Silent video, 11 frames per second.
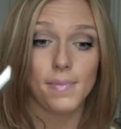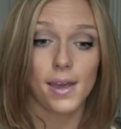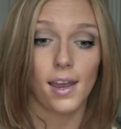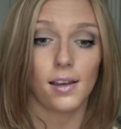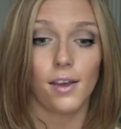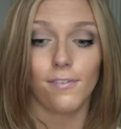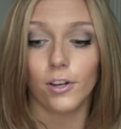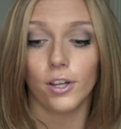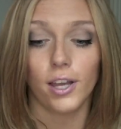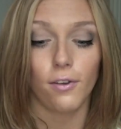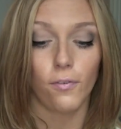I mean, if
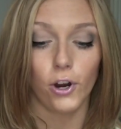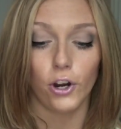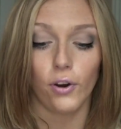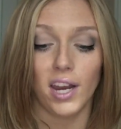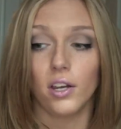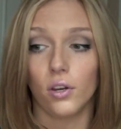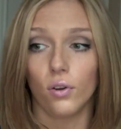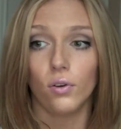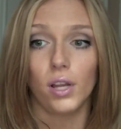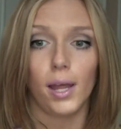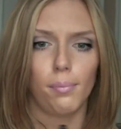you're looking for a great
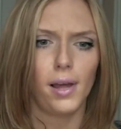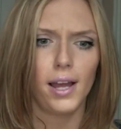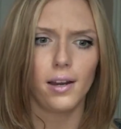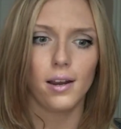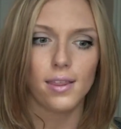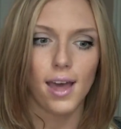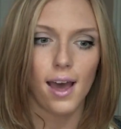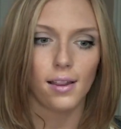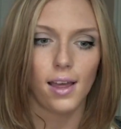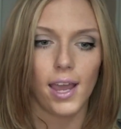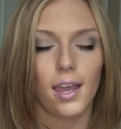nude lip liner
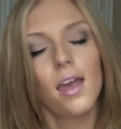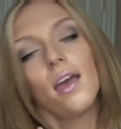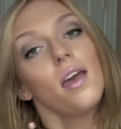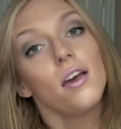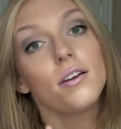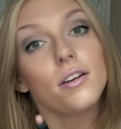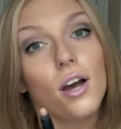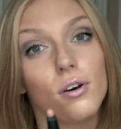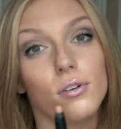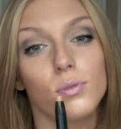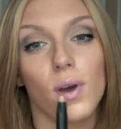that like
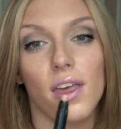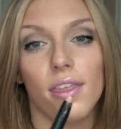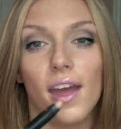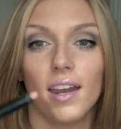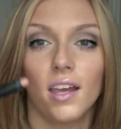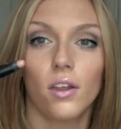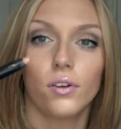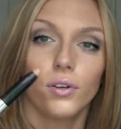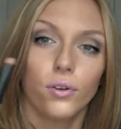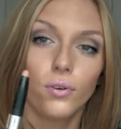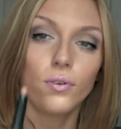goes with any
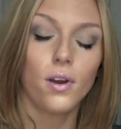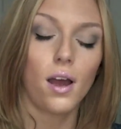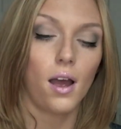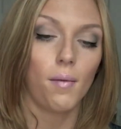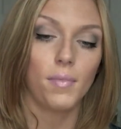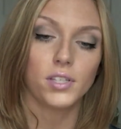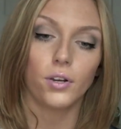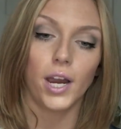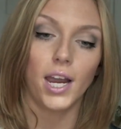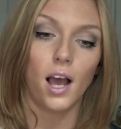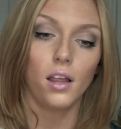color nude, um, that's a
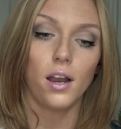great